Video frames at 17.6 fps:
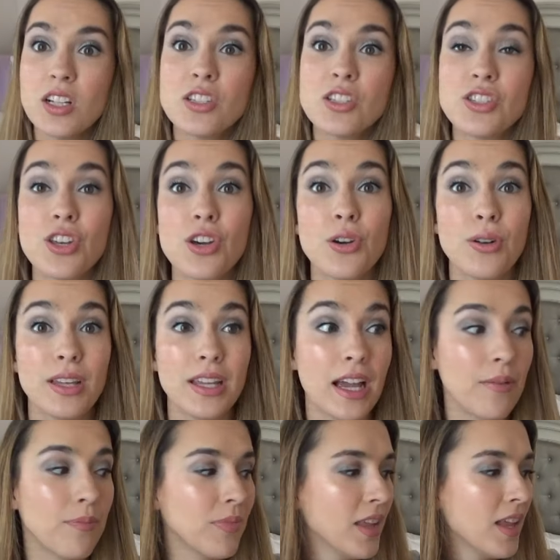So
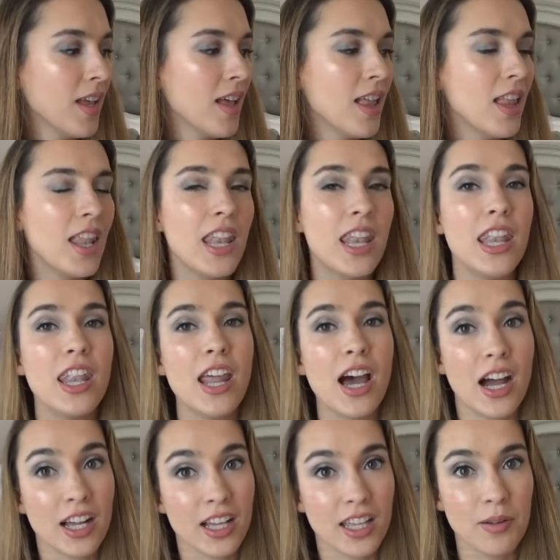yeah,
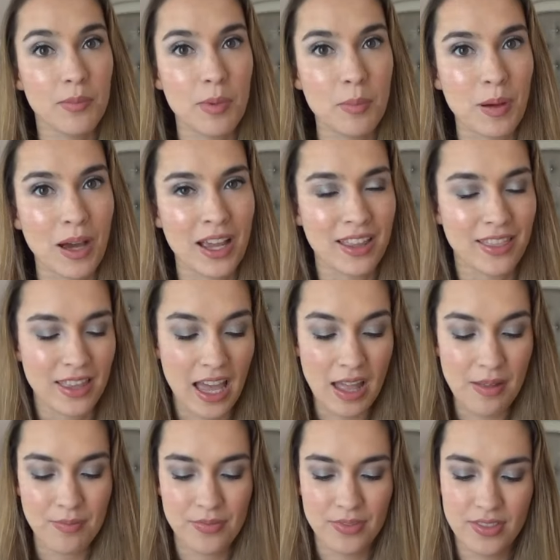not going to be buying
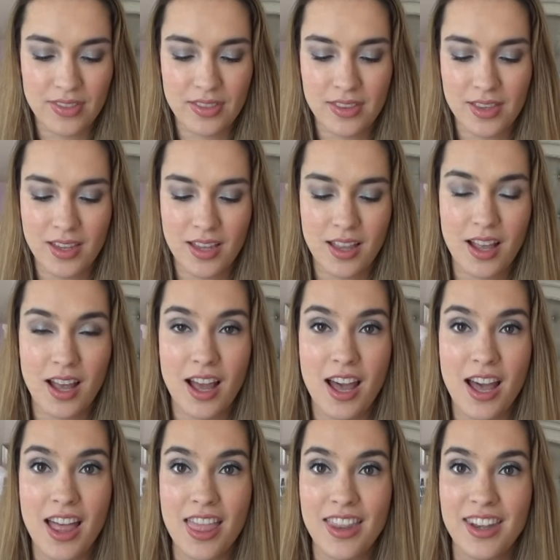that.
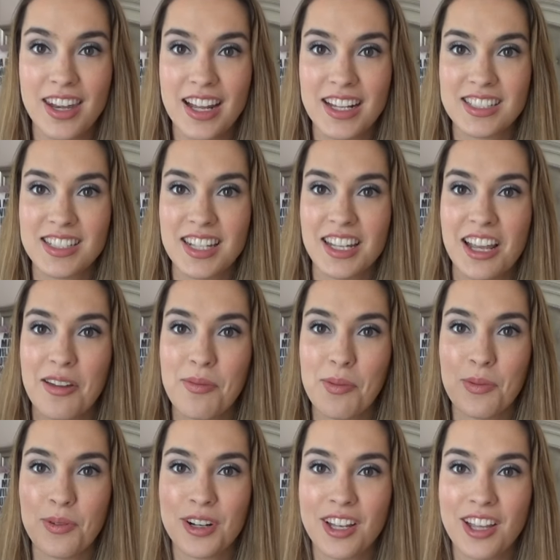Uh, next thing I've
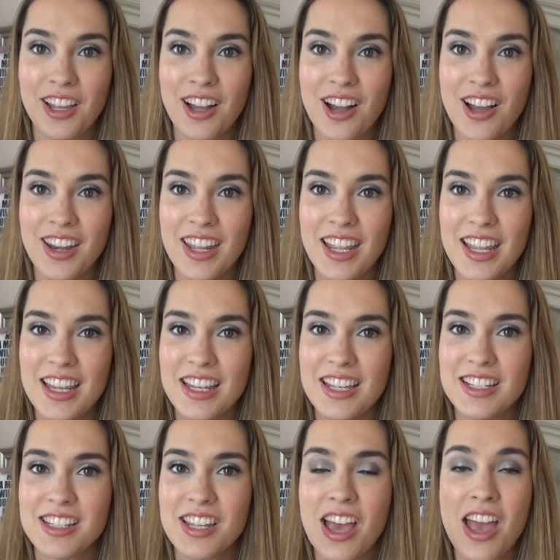been working on
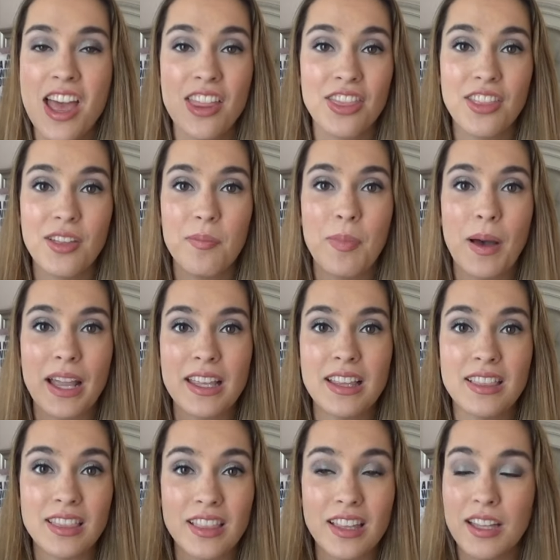is the
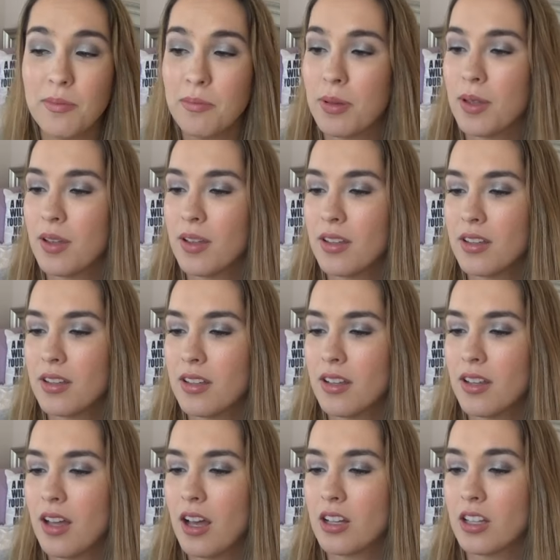Bite Lip
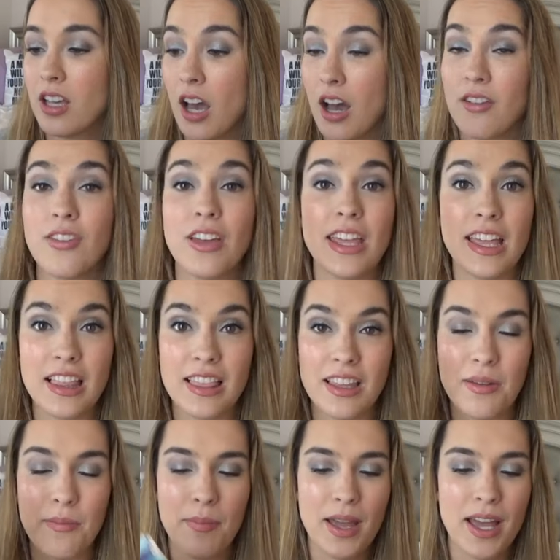Agave
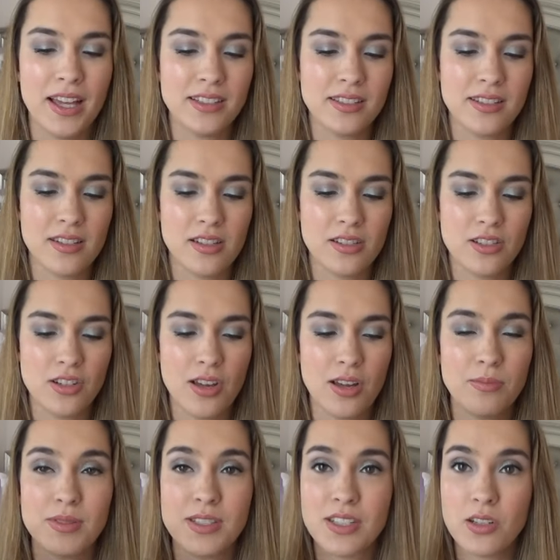Lip Mask. So
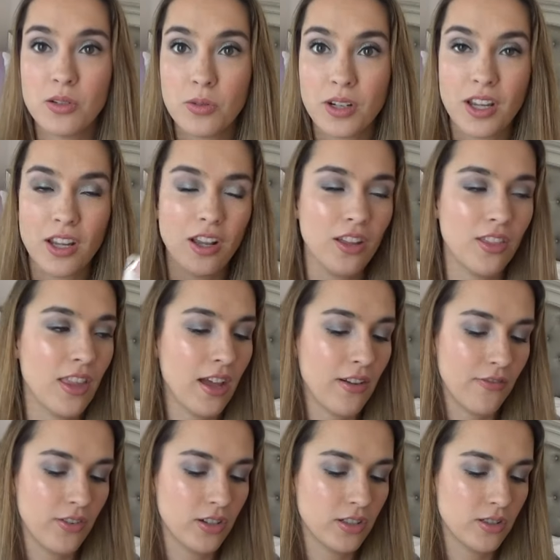I'm still working on
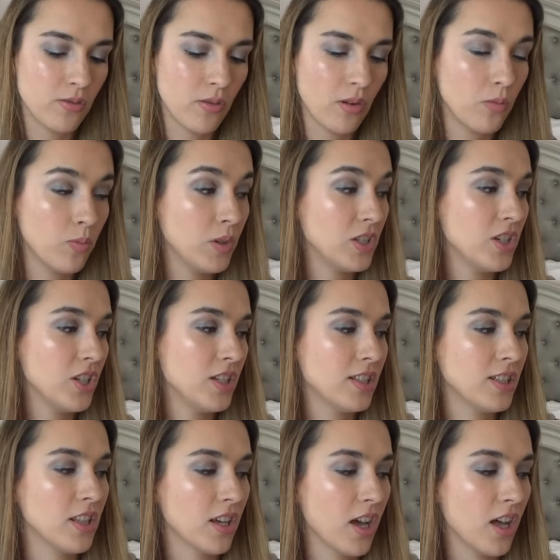that first one, which
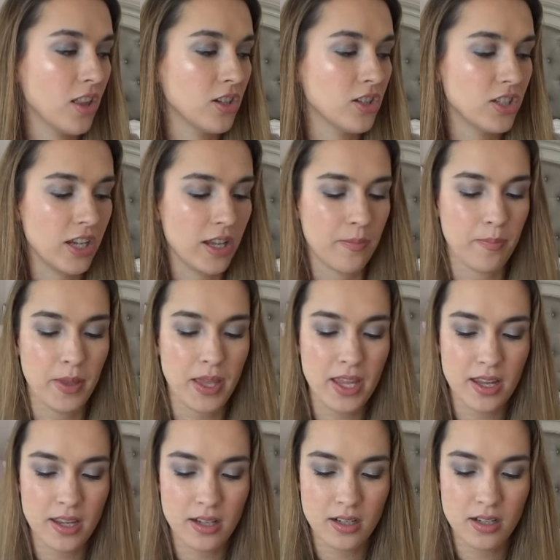is the color
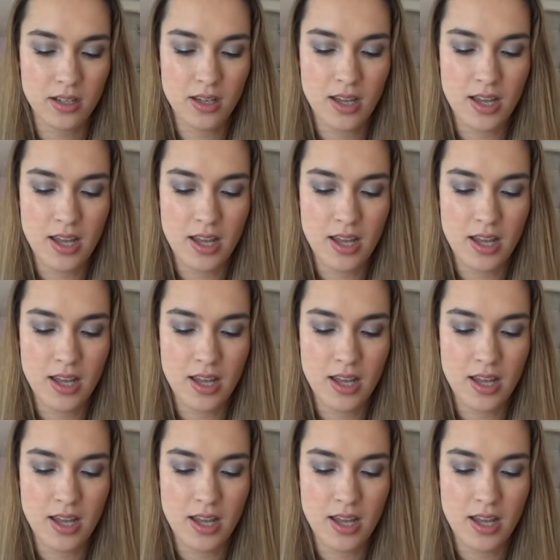Champagne.